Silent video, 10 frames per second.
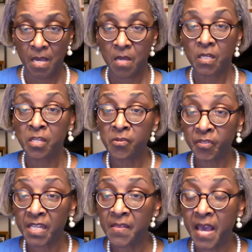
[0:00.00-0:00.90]
You
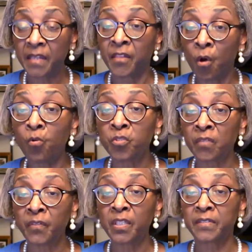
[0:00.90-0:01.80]
see that? Those of
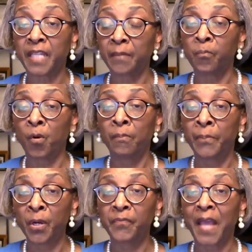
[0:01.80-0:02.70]
us that were
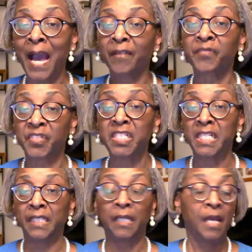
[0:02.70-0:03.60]
birthed out of
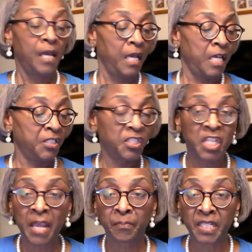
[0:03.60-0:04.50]
sin and
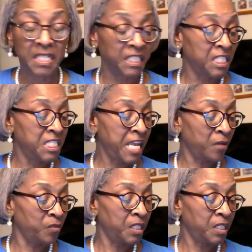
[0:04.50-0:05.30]
shaped in iniquity,